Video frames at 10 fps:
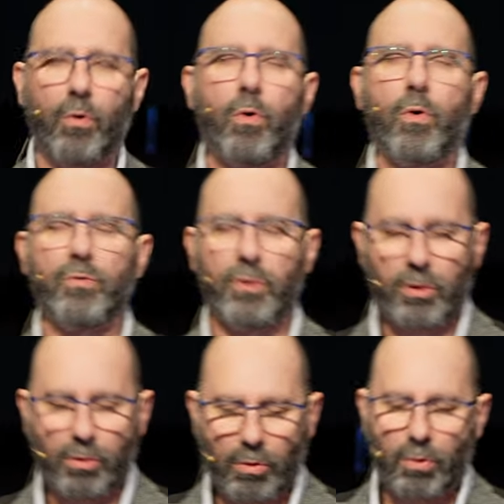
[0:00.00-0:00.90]
All the
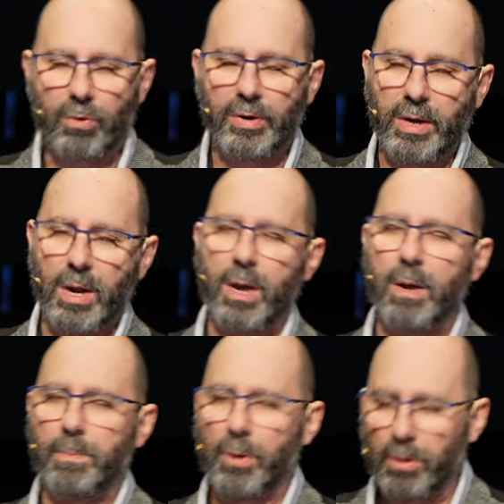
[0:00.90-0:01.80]
glory
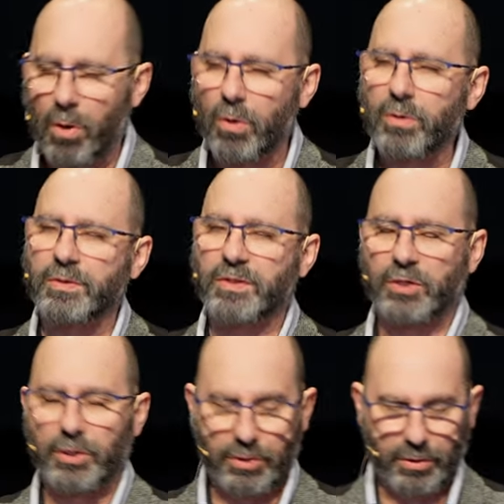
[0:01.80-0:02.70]
belongs
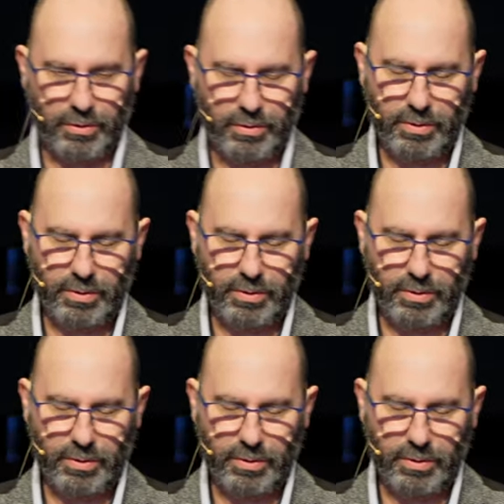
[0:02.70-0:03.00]
to you.